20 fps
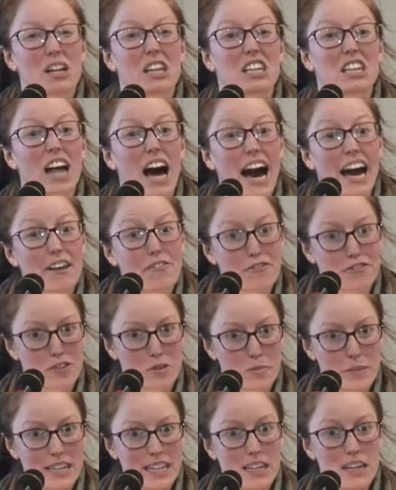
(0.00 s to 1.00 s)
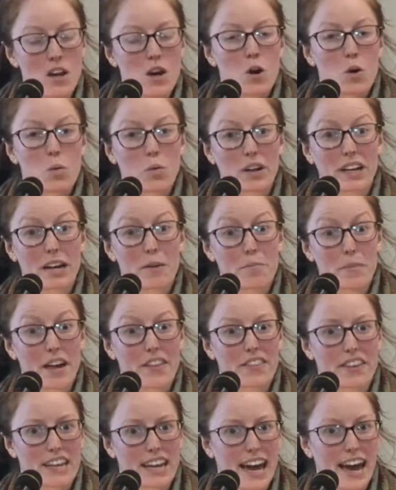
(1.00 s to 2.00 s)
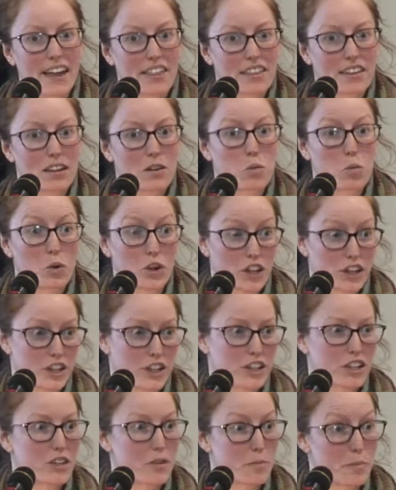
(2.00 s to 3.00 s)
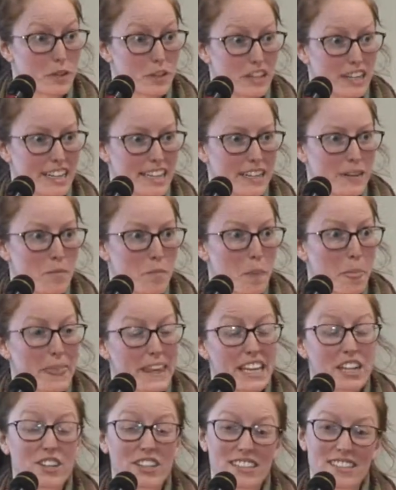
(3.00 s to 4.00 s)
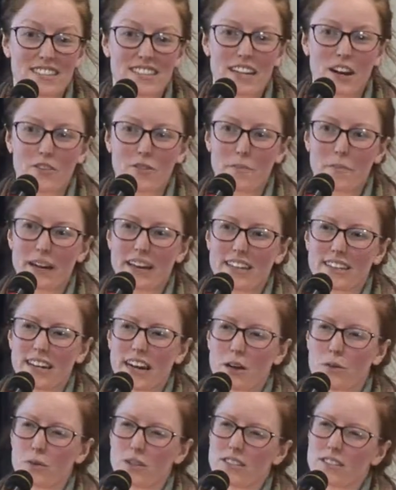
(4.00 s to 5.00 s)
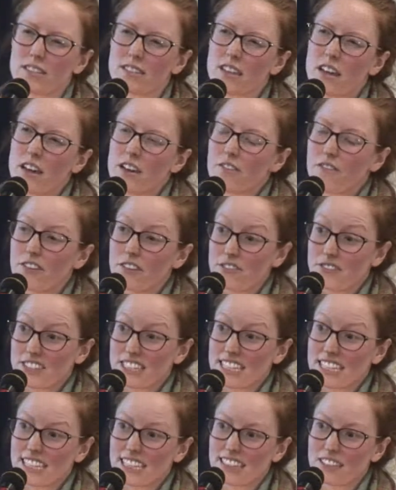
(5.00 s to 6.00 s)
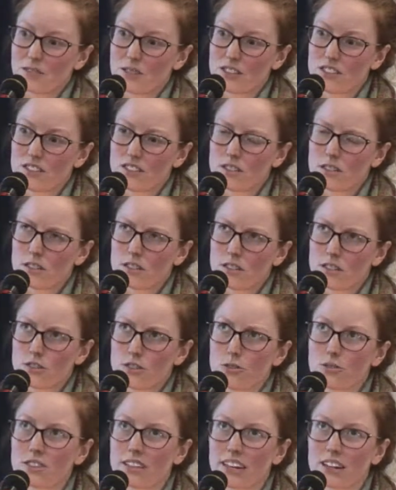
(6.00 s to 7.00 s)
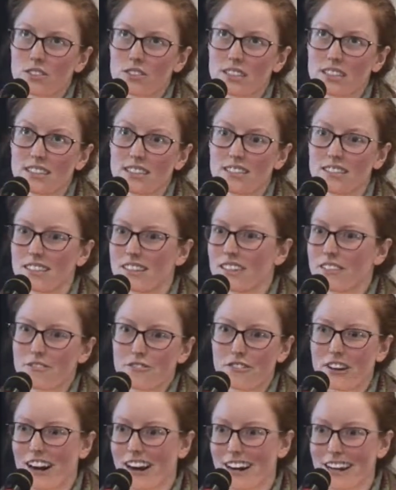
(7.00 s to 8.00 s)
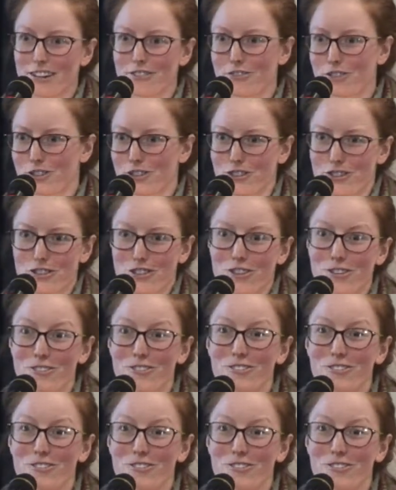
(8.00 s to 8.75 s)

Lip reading: alive for me when I met the Catholic worker community here in South Bend. I was 15, it was 2005 or so,